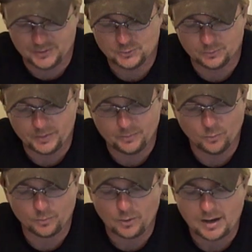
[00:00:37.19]
This would be a
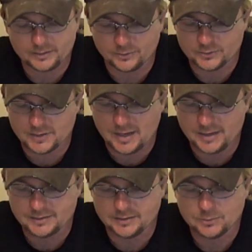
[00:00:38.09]
more practical
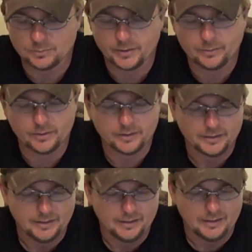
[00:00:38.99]
size, and this would be what
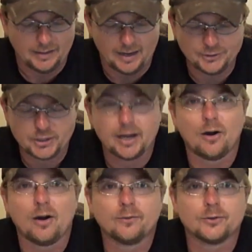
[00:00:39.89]
HK
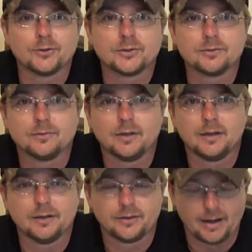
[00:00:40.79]
offers
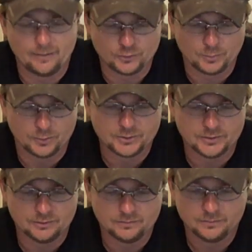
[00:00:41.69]
the average
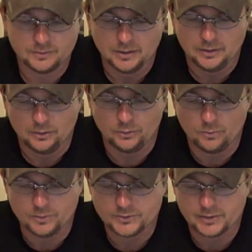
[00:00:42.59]
person who
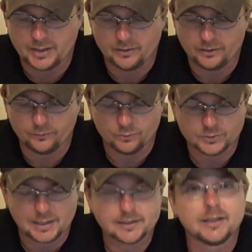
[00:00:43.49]
wants to carry a
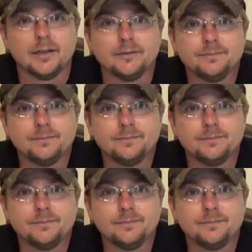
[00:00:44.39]
full-size gun.